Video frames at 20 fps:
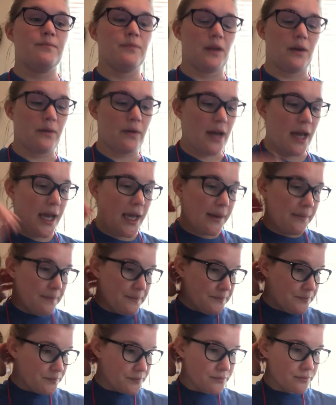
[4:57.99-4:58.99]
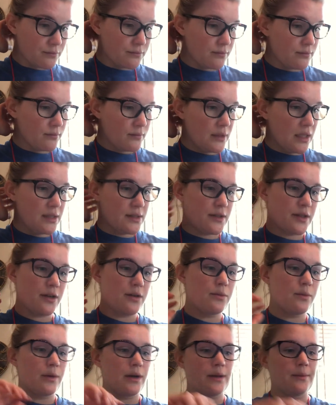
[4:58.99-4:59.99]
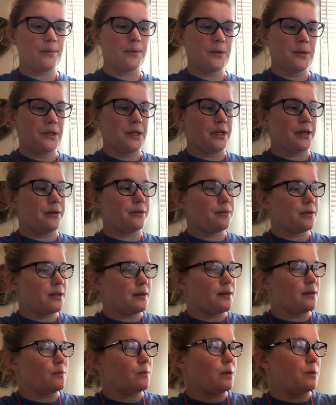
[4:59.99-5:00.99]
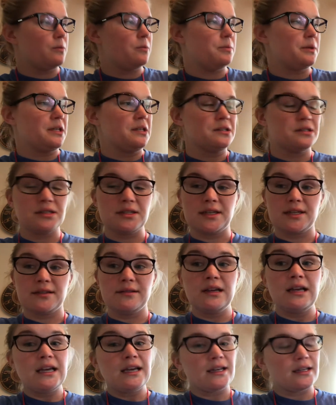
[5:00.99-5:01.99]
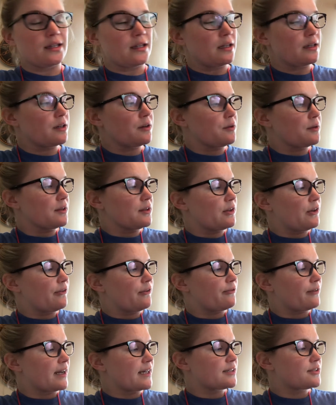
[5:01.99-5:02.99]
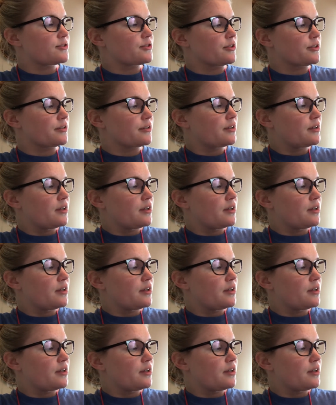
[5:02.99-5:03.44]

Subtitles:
Okay, so one more note and then we will be good to get going a little faster.